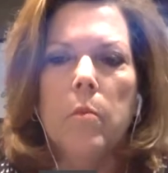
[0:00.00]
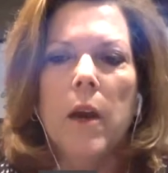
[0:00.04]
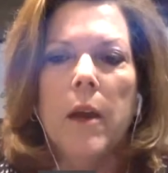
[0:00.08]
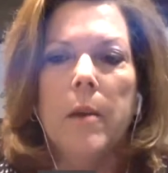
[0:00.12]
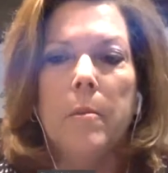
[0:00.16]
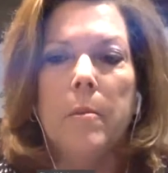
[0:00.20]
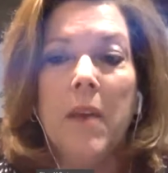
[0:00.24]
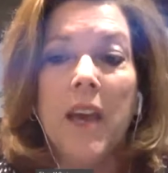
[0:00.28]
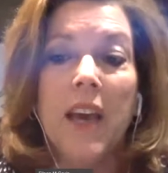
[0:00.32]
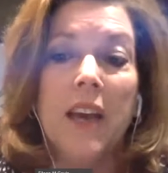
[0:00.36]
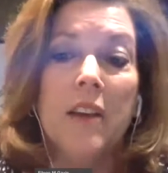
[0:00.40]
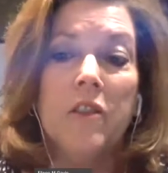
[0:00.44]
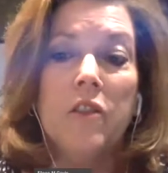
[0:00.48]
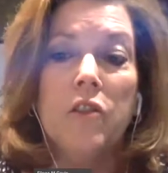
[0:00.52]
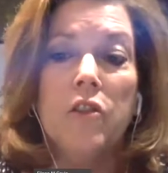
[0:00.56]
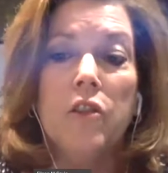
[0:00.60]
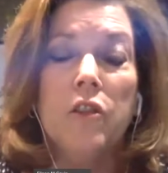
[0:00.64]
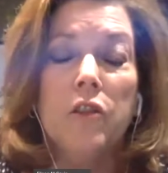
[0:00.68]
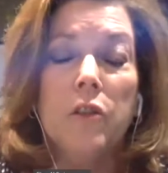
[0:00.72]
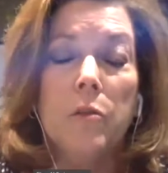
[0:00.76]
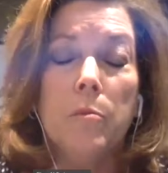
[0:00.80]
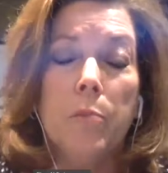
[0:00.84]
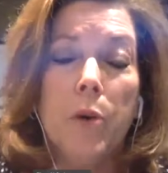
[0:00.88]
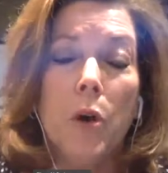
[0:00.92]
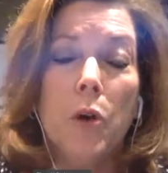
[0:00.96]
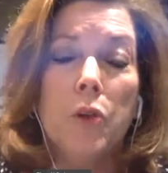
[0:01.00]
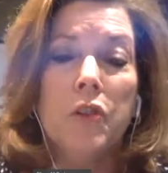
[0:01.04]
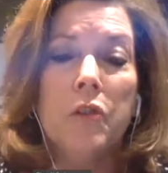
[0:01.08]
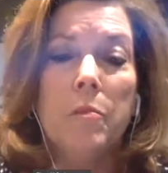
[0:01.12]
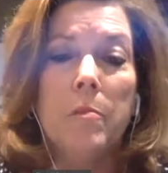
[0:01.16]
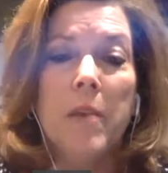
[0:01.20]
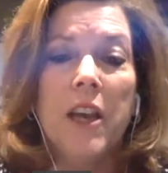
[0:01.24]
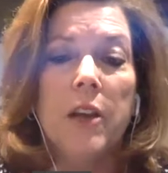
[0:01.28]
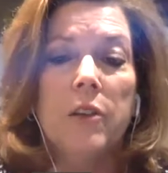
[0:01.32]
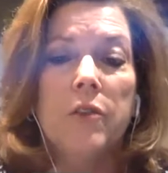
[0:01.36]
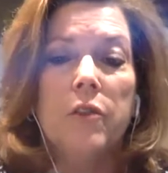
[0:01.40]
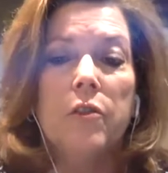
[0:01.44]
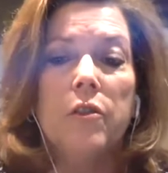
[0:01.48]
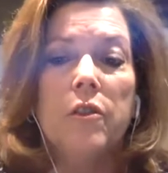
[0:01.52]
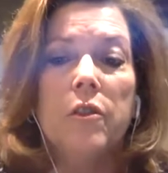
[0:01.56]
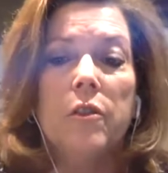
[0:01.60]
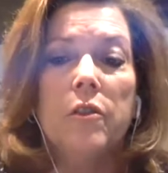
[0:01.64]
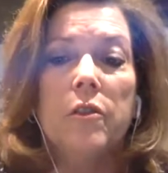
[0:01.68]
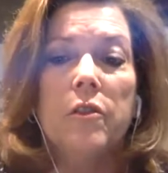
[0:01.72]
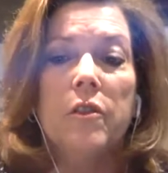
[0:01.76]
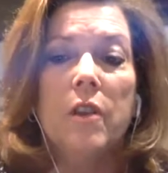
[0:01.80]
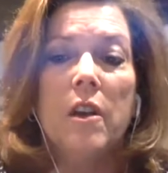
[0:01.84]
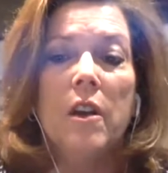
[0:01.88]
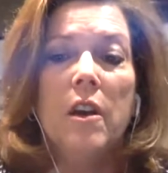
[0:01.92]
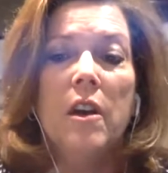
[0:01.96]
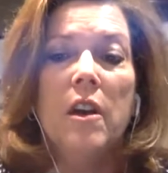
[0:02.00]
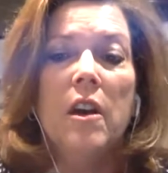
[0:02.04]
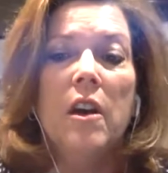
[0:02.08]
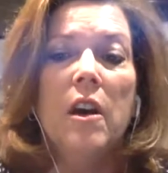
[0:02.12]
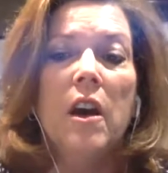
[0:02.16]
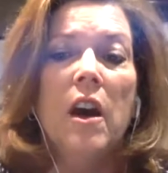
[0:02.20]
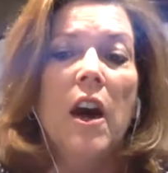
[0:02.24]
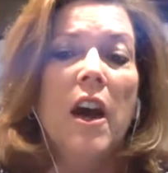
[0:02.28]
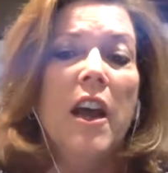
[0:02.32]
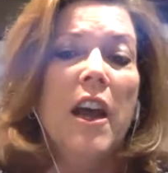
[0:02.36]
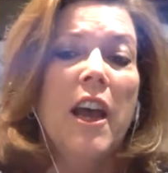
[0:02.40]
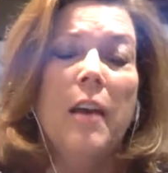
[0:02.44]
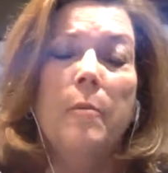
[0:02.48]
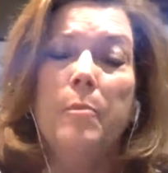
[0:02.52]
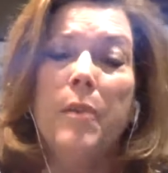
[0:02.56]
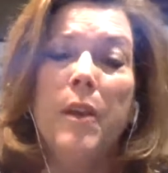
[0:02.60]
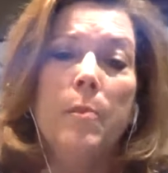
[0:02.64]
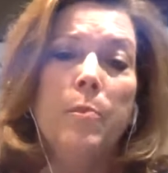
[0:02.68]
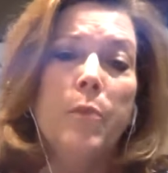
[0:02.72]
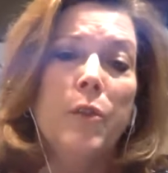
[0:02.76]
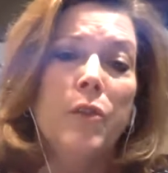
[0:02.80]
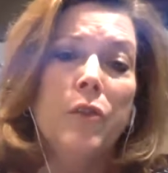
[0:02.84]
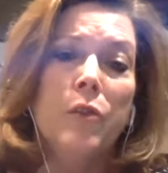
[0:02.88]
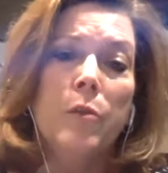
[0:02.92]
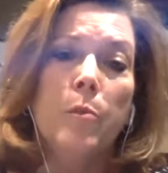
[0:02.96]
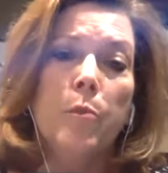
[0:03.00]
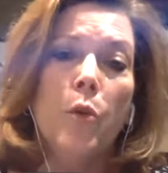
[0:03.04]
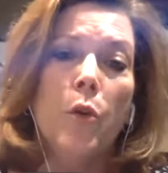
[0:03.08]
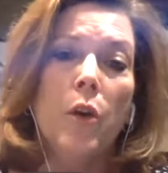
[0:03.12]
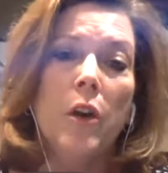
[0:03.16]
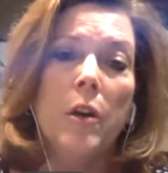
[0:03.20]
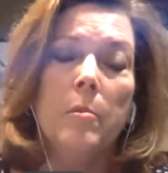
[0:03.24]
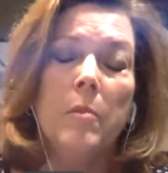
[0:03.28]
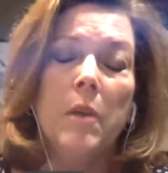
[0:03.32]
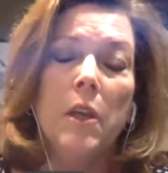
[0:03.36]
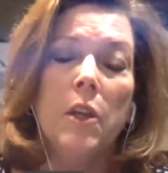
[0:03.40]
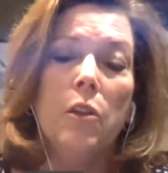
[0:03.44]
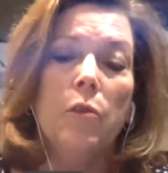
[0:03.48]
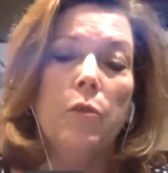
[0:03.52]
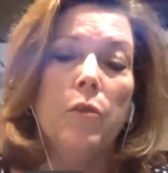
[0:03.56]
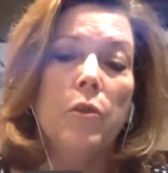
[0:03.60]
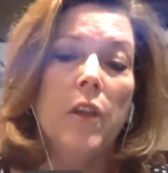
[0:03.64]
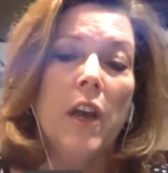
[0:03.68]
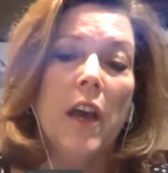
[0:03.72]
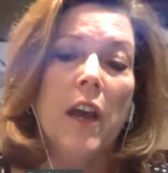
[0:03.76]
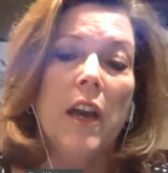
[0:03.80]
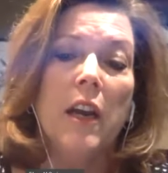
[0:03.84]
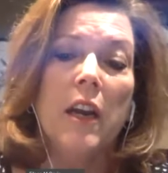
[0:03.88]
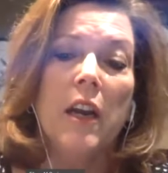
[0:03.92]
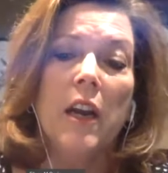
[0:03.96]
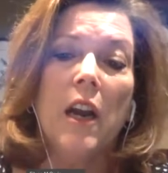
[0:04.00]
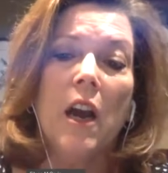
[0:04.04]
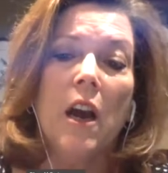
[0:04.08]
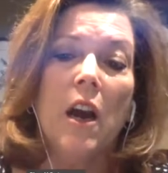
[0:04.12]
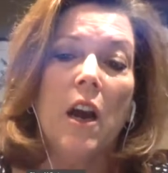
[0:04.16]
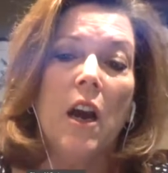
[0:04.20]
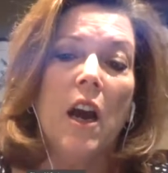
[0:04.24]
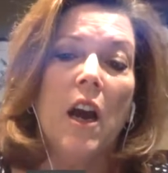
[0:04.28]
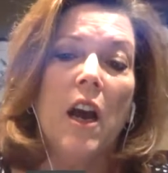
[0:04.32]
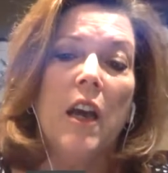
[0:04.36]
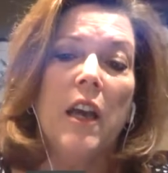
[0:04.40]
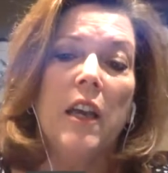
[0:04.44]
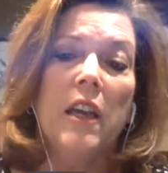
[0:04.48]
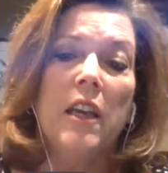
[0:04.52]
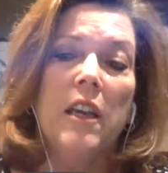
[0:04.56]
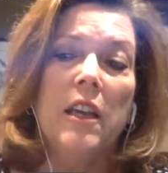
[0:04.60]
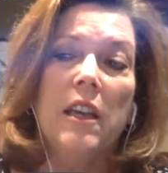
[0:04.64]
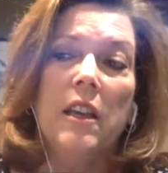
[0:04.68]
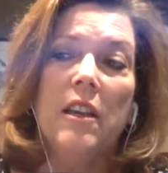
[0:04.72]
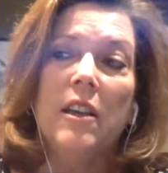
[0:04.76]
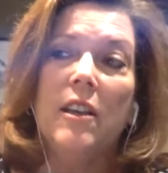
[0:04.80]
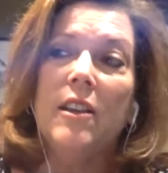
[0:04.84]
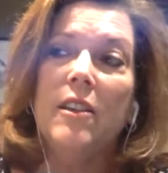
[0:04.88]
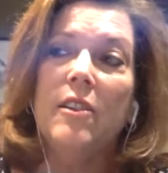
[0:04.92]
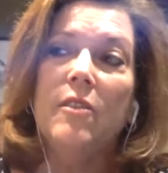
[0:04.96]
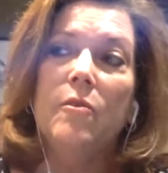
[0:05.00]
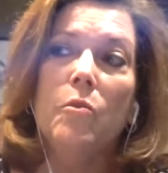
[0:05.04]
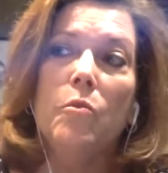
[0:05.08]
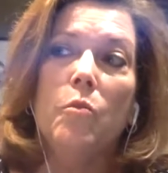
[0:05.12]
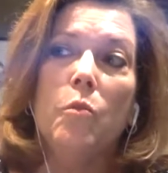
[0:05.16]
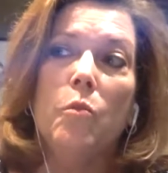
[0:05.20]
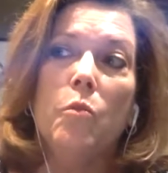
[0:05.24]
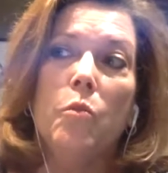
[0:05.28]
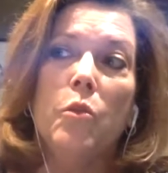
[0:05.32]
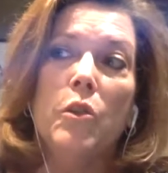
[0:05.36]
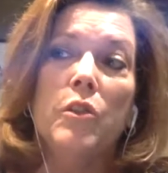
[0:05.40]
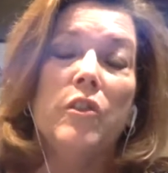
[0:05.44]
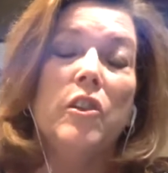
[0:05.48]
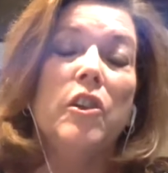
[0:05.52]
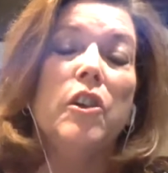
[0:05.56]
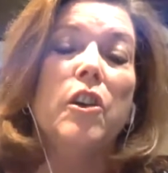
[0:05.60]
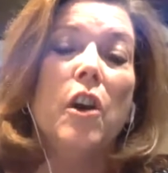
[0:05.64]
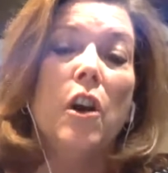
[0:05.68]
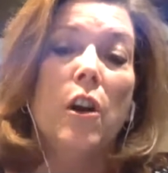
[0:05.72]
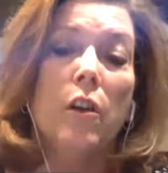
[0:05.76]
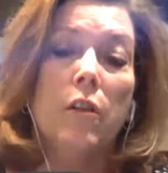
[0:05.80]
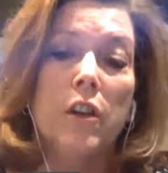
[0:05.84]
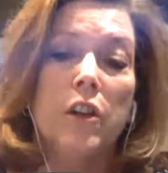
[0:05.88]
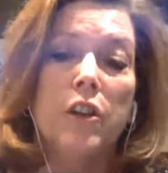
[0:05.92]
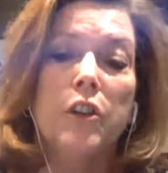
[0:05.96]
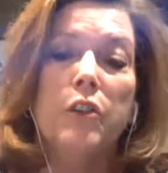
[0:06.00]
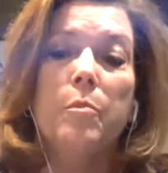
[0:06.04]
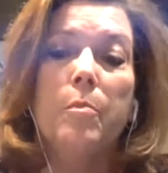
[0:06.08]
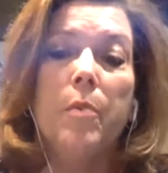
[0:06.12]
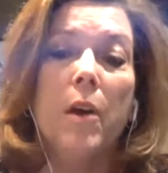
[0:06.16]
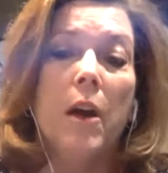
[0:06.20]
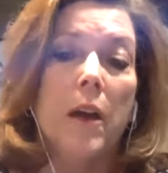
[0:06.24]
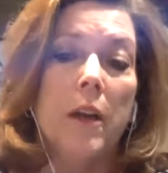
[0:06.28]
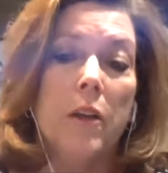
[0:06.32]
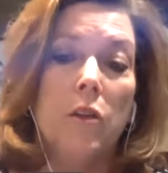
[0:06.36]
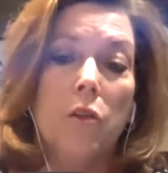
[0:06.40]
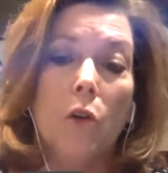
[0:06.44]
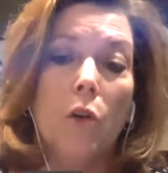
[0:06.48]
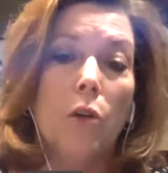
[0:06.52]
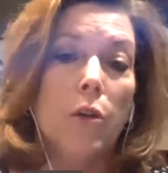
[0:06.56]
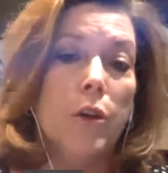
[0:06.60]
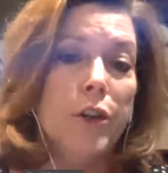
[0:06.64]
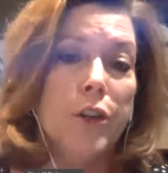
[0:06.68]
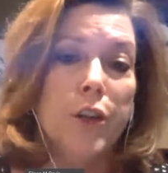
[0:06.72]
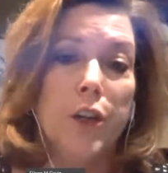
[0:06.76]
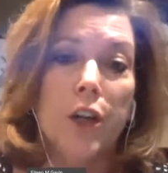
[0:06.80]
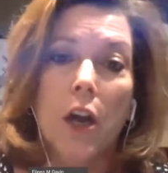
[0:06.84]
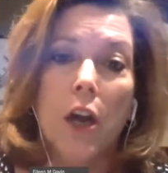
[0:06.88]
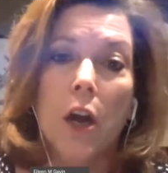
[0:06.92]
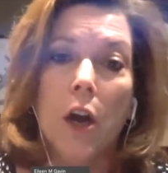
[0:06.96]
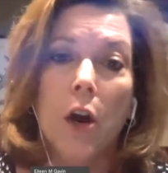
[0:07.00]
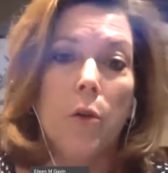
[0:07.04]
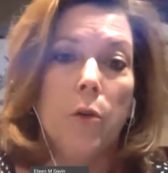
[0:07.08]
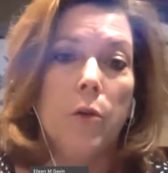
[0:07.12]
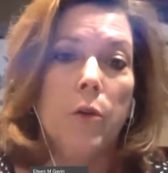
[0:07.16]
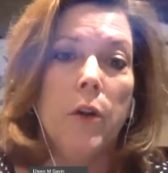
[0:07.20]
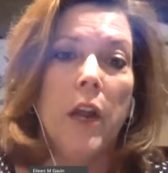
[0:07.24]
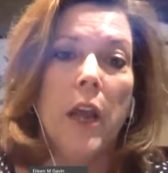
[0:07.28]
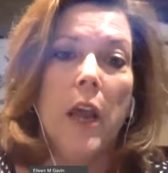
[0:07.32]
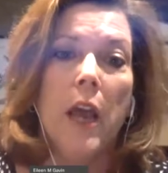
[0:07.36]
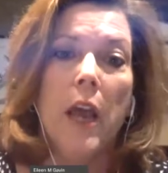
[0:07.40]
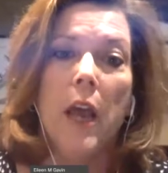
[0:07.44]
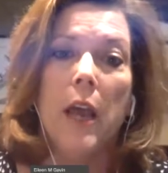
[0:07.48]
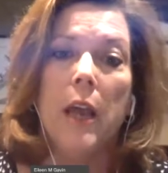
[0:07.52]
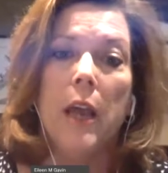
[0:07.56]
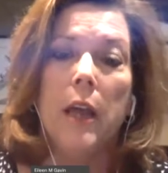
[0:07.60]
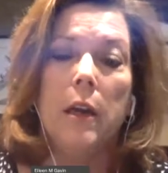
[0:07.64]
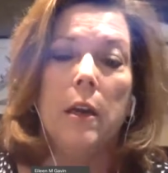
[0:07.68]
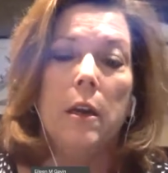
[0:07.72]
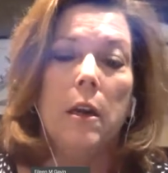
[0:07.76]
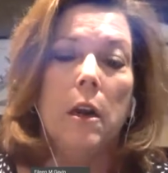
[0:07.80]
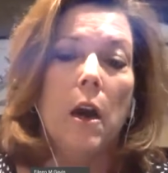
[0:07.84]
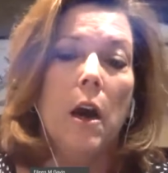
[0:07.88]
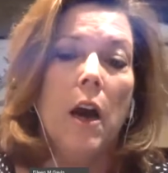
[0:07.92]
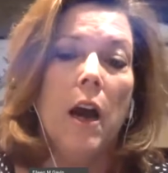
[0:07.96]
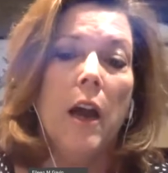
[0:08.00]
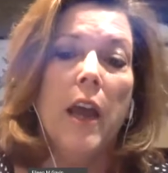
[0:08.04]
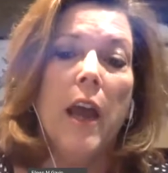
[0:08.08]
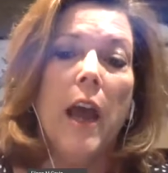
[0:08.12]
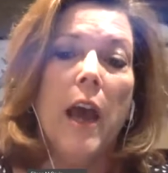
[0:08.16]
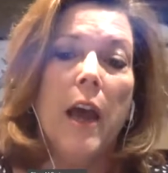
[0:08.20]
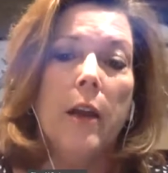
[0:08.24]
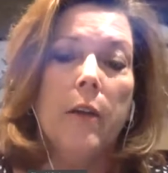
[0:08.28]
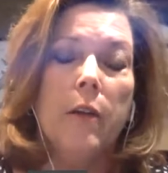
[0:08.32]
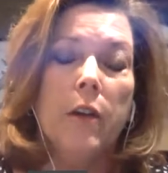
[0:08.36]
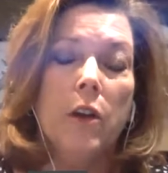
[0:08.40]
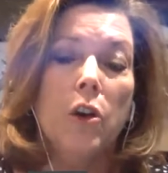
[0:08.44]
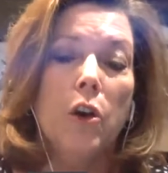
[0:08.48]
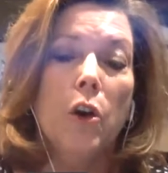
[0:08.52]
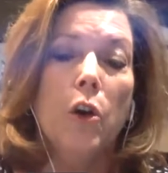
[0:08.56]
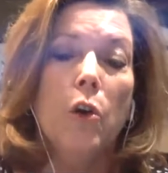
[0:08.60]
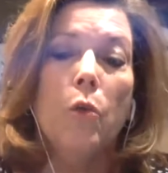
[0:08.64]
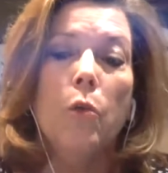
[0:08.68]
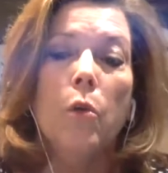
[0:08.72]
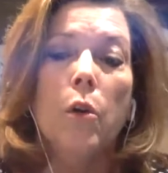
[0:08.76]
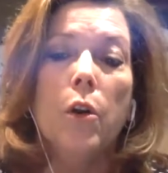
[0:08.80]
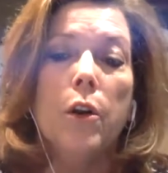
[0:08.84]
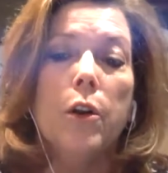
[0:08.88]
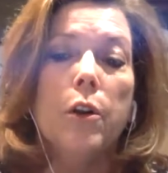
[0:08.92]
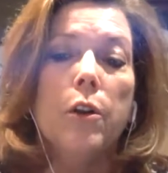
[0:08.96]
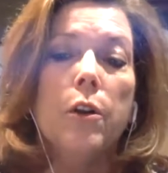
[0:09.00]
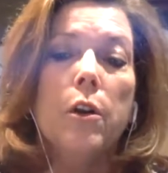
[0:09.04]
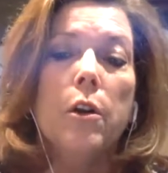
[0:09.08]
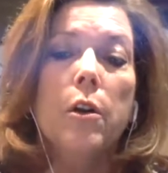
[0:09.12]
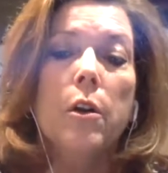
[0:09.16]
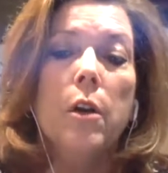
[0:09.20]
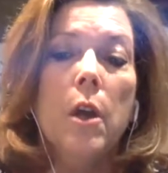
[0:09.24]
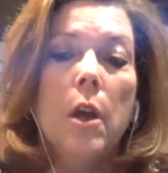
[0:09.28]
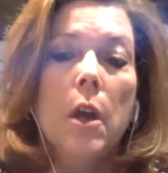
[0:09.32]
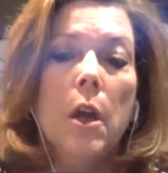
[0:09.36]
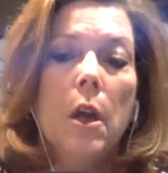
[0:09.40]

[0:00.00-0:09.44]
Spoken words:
master's and postmasters, I had people supporting me through that, and I was encouraged by Laura Janone, and I had a coworker.